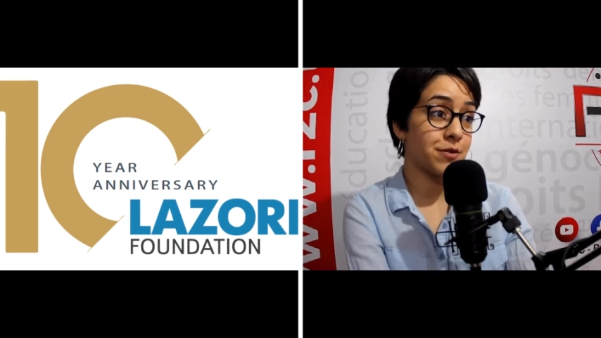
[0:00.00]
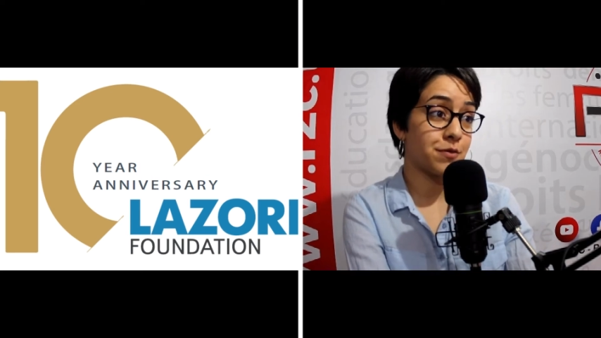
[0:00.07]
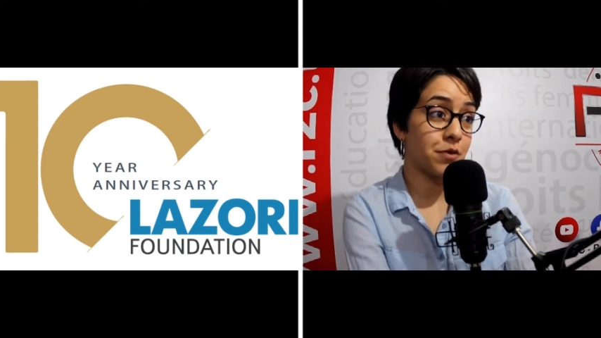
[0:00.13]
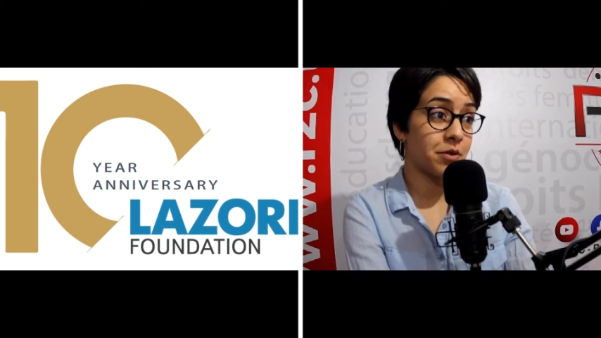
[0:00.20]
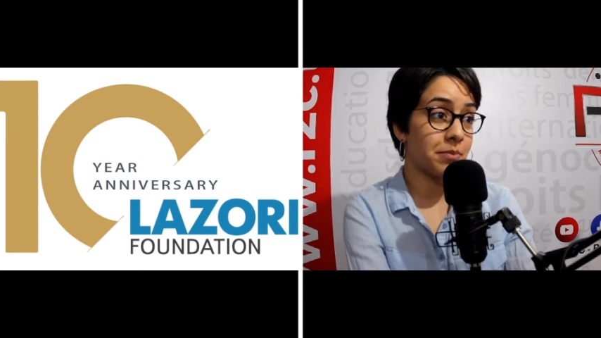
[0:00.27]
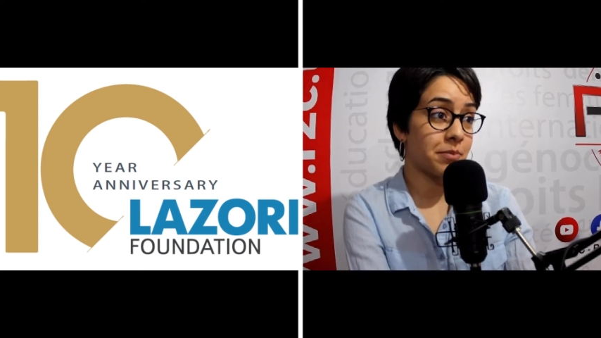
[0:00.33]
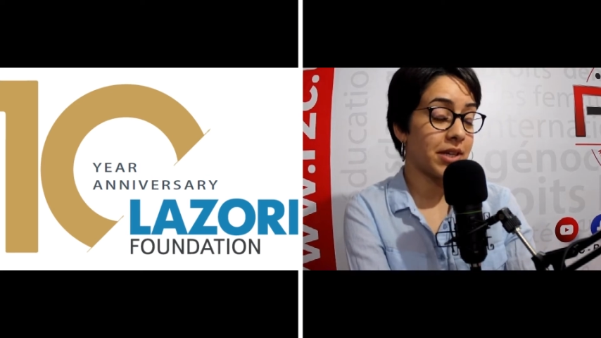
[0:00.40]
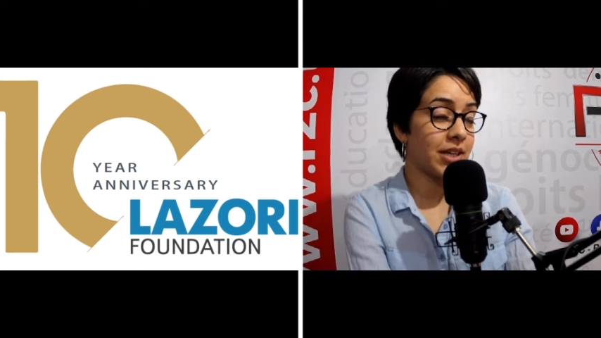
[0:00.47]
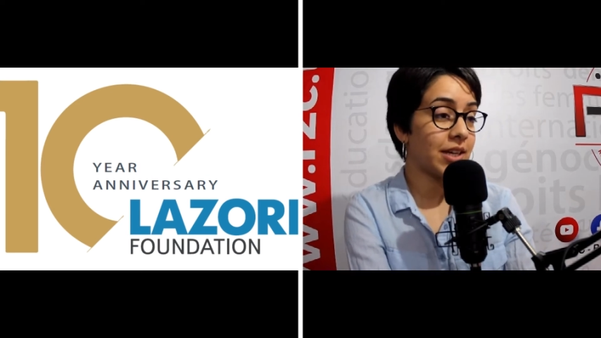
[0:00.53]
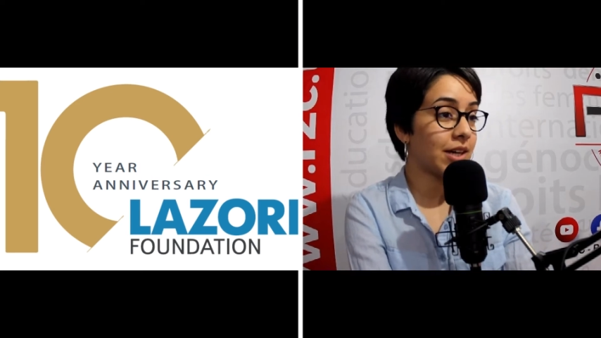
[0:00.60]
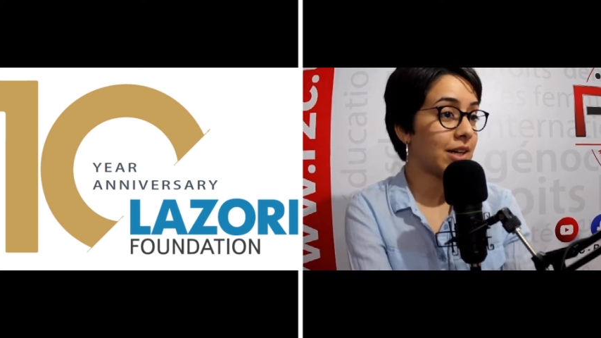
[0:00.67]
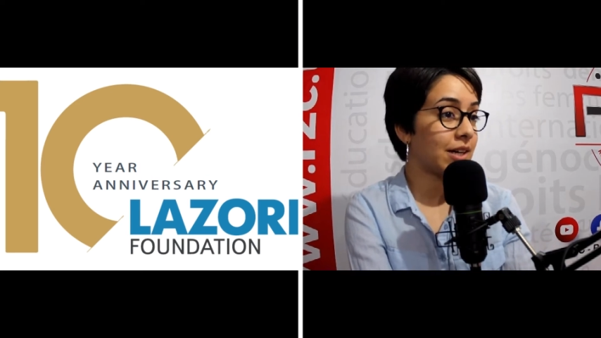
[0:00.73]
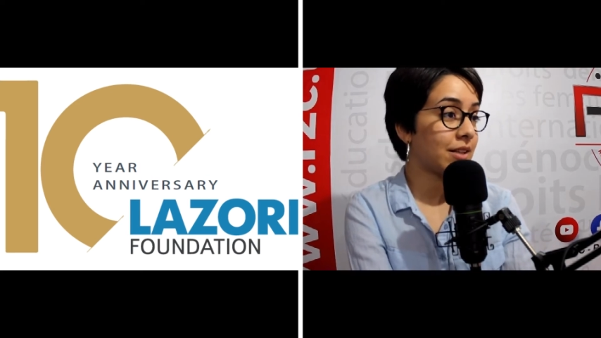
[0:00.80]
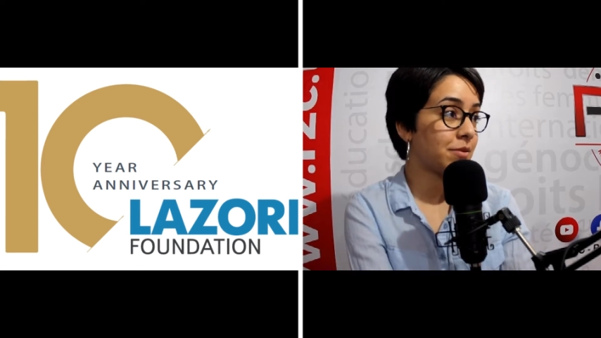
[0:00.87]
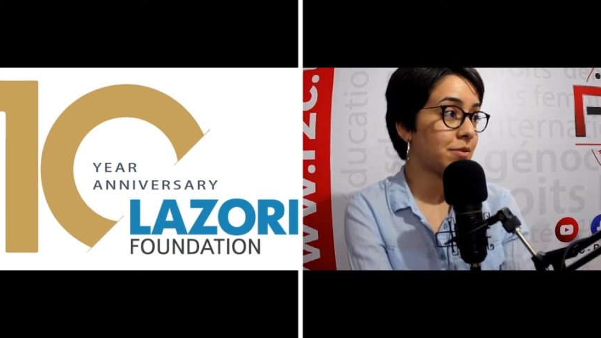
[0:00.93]
for me
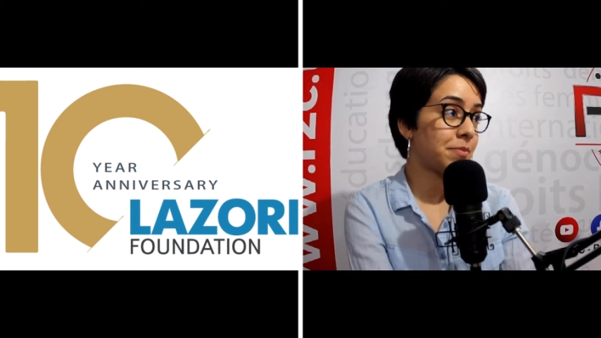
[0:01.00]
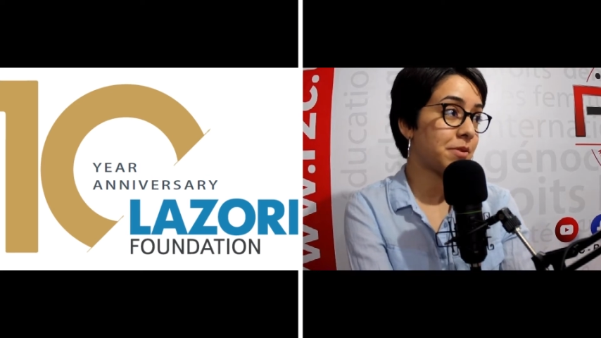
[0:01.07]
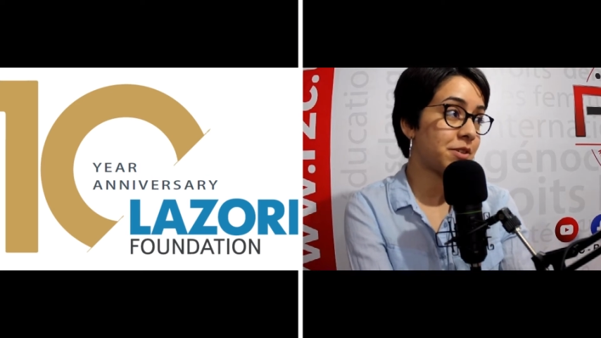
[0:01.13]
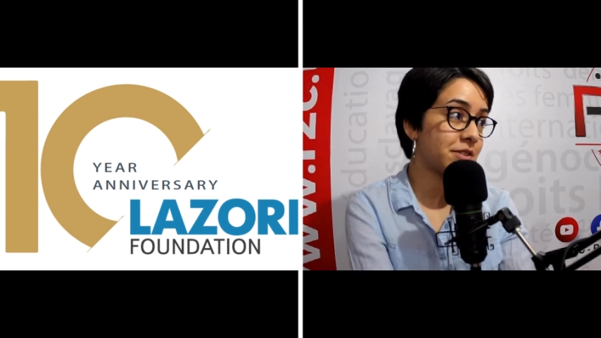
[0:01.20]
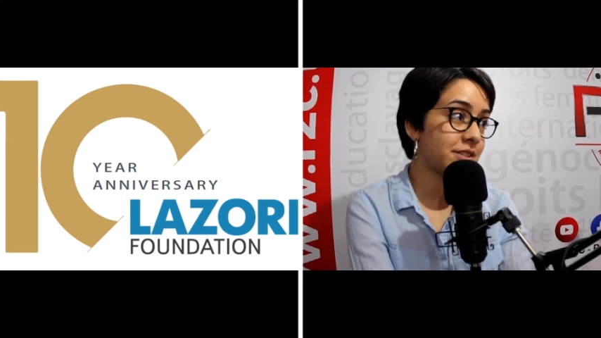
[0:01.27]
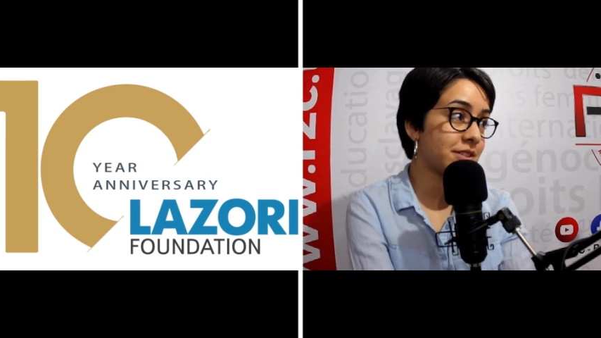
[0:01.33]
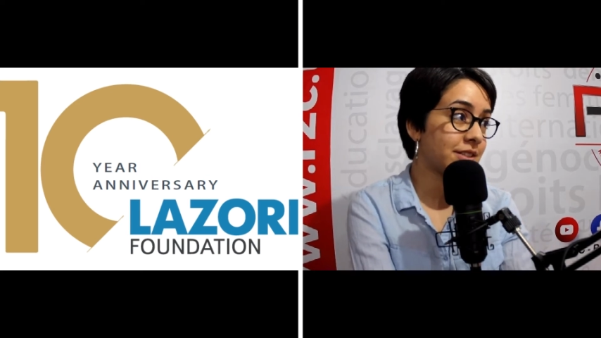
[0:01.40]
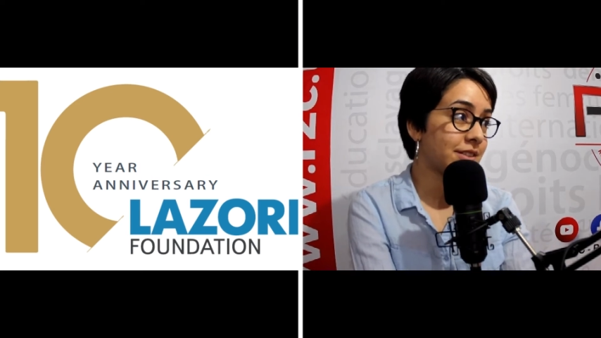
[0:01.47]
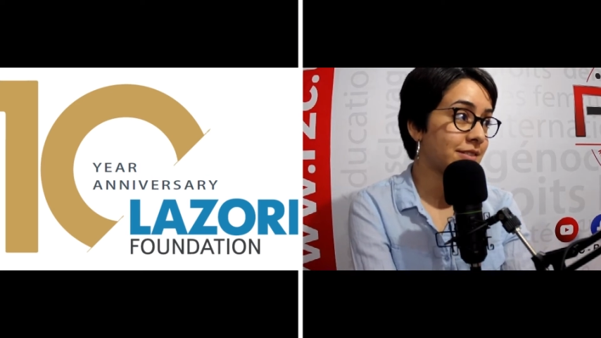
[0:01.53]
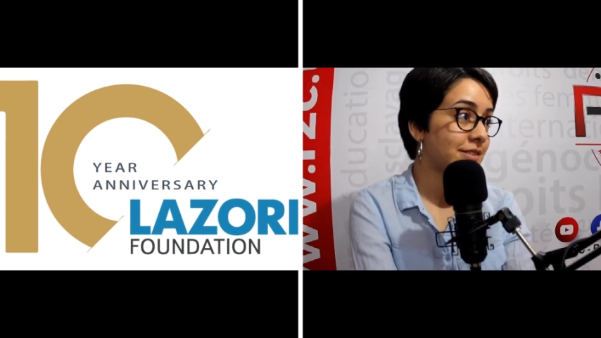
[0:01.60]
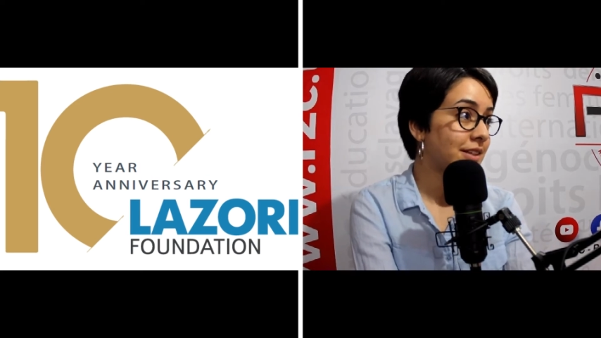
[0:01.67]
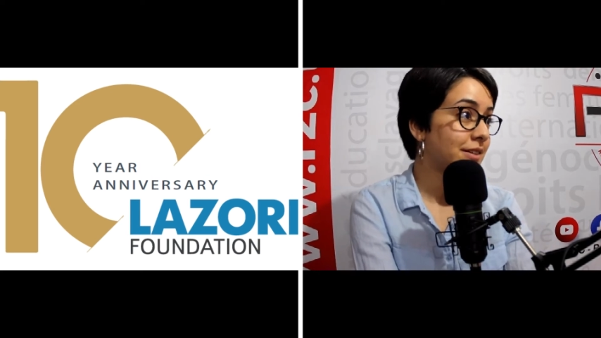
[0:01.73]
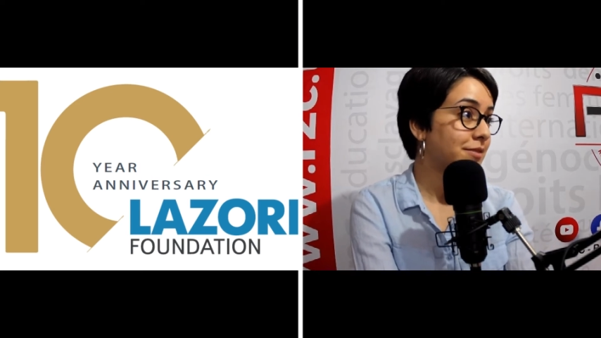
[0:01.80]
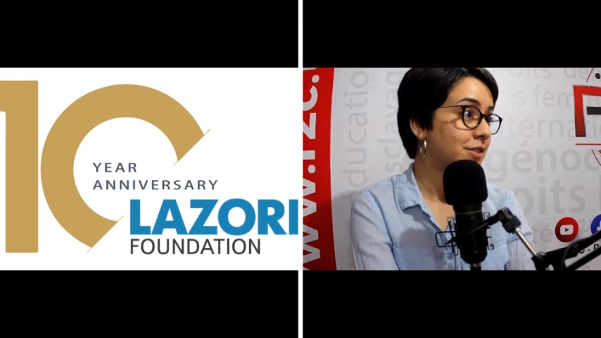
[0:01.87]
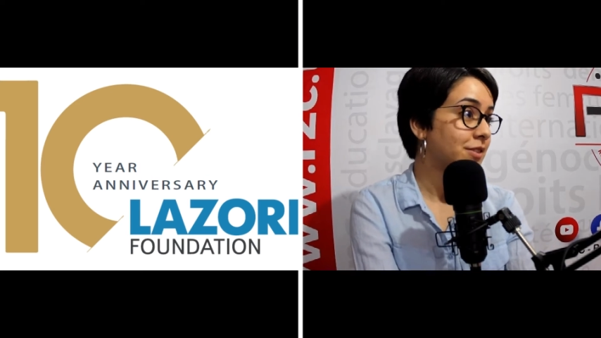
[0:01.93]
at the personal
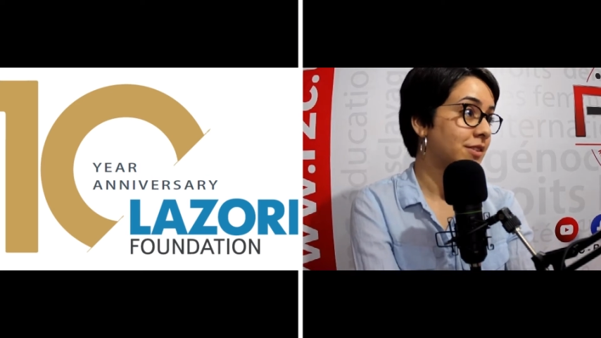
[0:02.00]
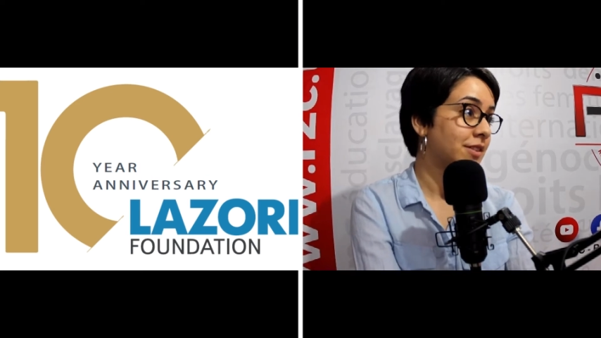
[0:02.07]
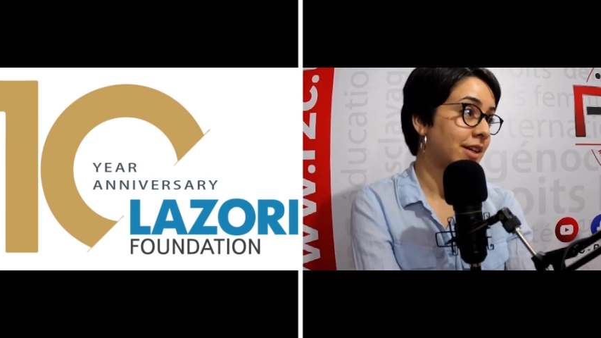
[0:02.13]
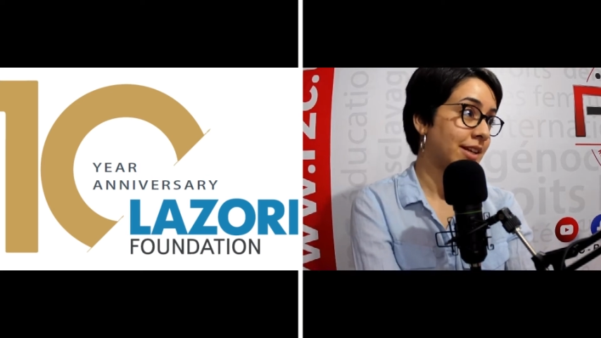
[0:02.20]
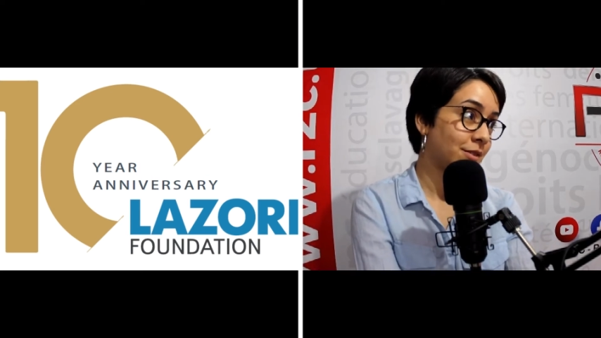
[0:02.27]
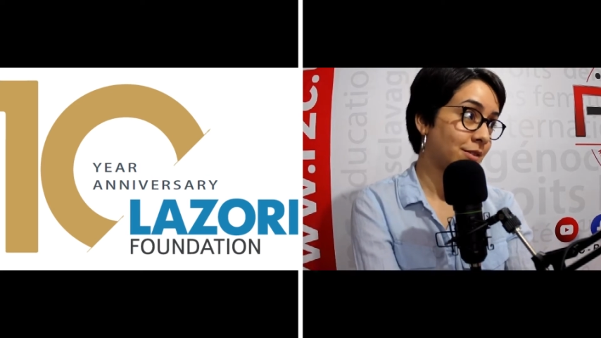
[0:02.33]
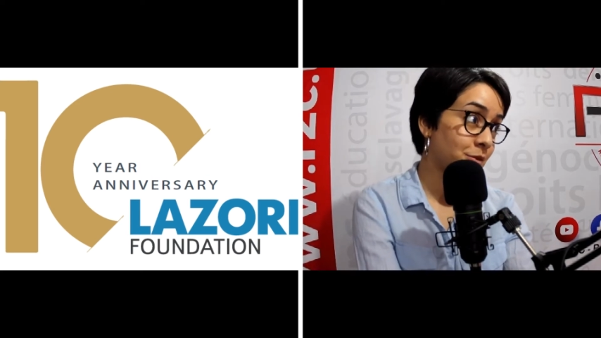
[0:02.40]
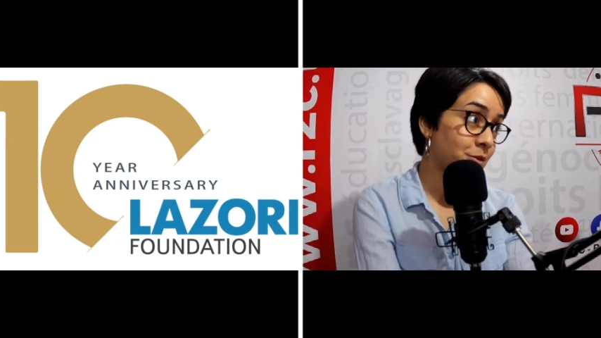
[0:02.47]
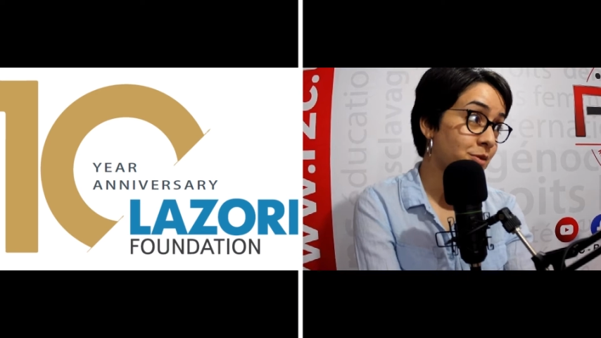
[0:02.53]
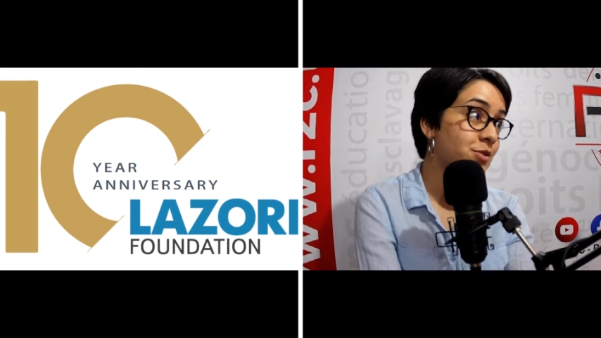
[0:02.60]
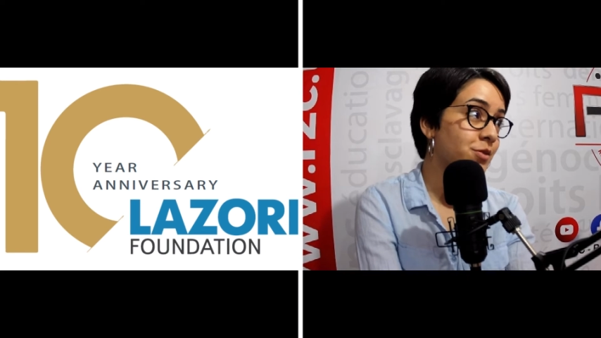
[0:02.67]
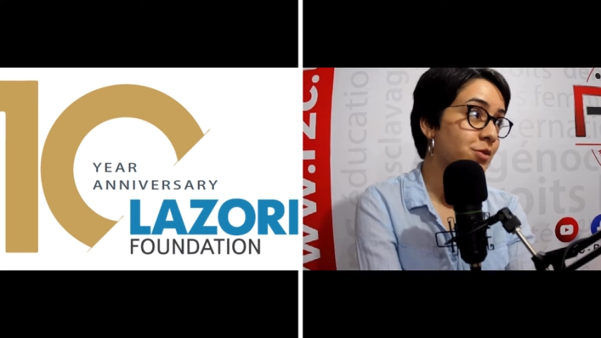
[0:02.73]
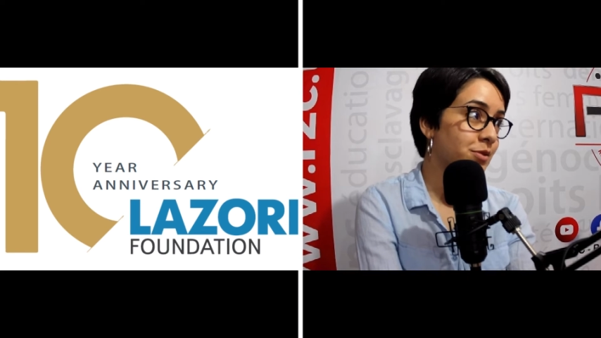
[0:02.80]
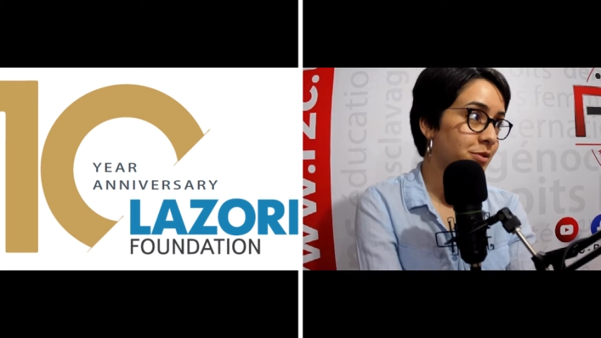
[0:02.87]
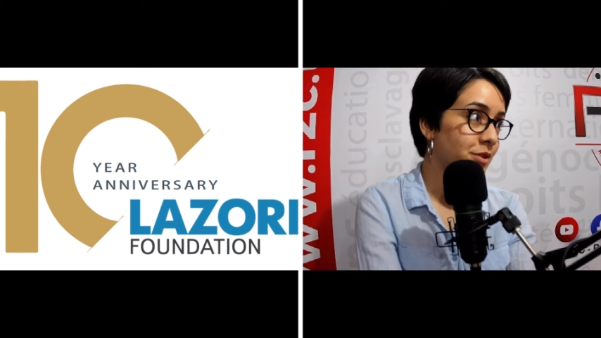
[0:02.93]
level and
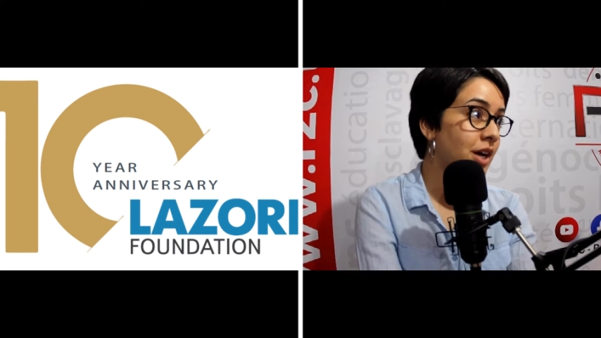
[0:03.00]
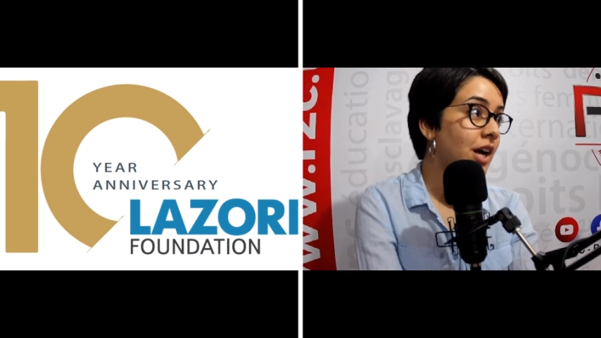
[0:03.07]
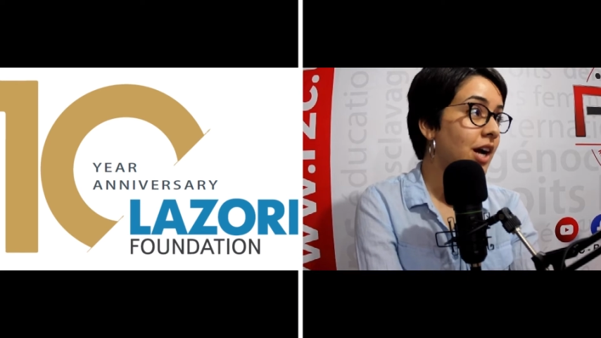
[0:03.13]
also